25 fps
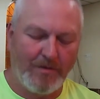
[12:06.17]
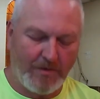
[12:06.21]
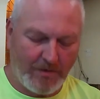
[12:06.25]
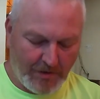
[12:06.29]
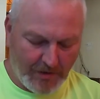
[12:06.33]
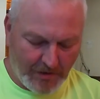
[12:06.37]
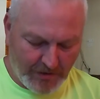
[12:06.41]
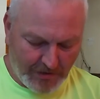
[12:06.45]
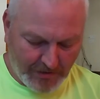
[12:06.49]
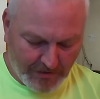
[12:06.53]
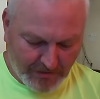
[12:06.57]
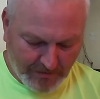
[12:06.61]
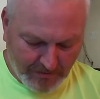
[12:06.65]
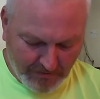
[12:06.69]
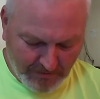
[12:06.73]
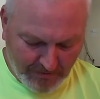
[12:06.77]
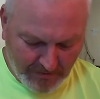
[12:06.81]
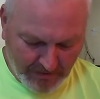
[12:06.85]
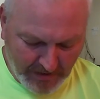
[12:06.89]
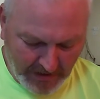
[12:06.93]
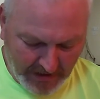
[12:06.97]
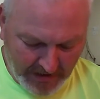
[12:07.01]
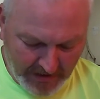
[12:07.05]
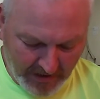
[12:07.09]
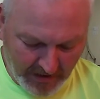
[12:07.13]
Just
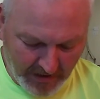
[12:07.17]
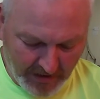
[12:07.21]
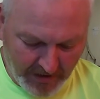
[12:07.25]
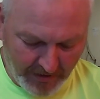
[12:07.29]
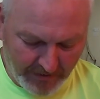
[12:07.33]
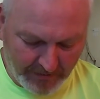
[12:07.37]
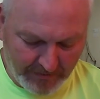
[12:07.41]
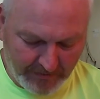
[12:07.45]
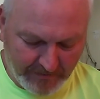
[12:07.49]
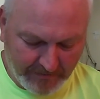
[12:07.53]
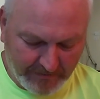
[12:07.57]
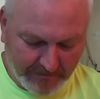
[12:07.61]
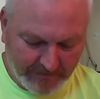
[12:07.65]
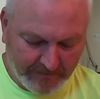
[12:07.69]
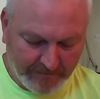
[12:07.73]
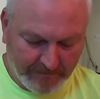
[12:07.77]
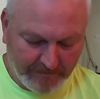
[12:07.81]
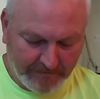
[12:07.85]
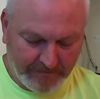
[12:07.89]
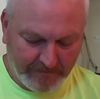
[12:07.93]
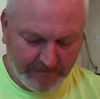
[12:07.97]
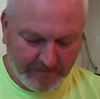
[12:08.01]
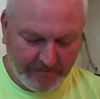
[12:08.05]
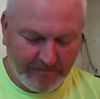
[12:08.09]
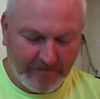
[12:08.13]
God alone.
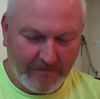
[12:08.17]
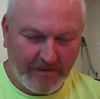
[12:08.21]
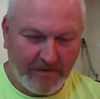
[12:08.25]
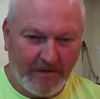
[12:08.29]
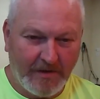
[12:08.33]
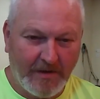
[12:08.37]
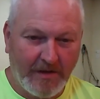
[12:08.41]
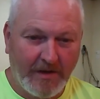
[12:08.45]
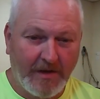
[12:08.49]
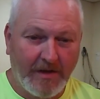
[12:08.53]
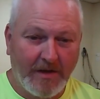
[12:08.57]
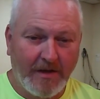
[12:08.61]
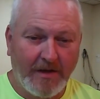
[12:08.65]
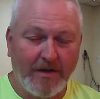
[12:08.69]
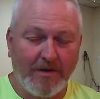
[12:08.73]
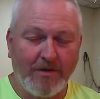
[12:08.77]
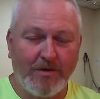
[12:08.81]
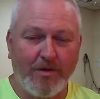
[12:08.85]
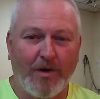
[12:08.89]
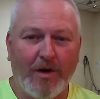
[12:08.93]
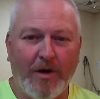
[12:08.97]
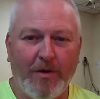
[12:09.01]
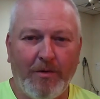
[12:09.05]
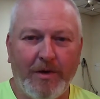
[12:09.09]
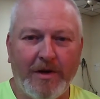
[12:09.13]
And
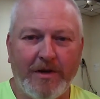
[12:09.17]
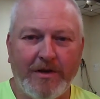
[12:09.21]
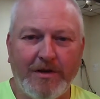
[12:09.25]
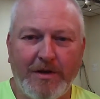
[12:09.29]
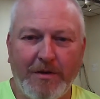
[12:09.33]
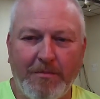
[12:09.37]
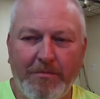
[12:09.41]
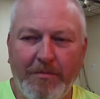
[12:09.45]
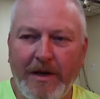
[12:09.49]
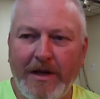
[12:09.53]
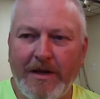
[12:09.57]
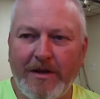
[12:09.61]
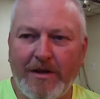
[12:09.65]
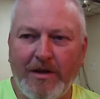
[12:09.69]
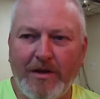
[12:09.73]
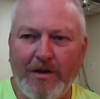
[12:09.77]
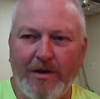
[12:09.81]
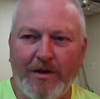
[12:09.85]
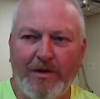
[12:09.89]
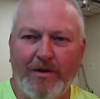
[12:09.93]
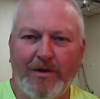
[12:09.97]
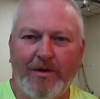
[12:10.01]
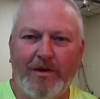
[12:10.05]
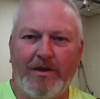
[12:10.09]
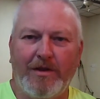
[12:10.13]
so I want to submit to
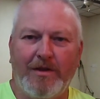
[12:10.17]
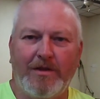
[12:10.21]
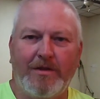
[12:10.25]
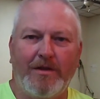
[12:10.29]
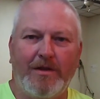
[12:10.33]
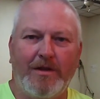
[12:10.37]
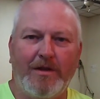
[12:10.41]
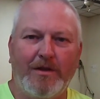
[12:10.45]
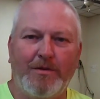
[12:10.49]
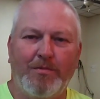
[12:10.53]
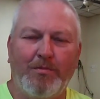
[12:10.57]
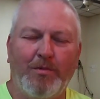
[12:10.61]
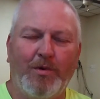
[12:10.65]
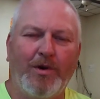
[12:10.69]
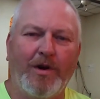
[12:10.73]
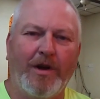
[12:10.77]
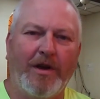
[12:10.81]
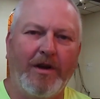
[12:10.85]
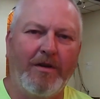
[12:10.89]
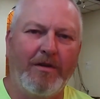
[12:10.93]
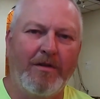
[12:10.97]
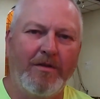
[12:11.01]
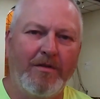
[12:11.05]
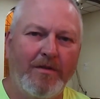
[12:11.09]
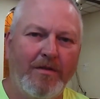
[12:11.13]
you th- this
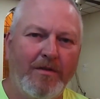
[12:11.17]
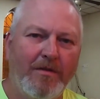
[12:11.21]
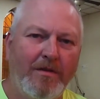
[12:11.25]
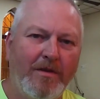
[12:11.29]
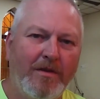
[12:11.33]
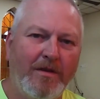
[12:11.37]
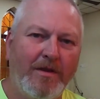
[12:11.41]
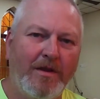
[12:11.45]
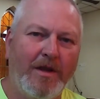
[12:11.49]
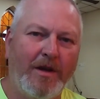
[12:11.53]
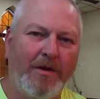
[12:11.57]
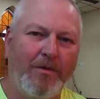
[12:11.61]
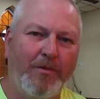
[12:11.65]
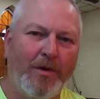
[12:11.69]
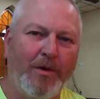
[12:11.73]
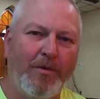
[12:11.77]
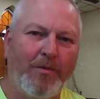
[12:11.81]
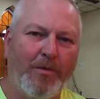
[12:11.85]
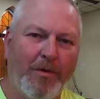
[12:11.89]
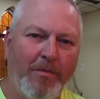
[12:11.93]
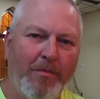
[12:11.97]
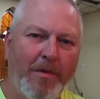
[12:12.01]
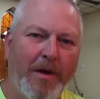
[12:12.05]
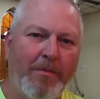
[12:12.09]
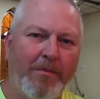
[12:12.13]
morning that we
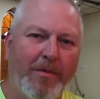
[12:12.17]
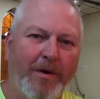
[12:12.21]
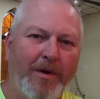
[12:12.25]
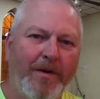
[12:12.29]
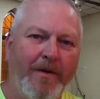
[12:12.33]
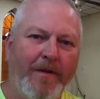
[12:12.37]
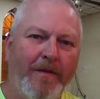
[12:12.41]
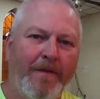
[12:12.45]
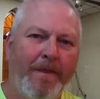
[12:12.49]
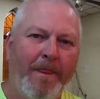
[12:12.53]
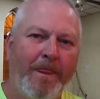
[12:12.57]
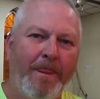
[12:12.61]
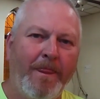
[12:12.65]
remember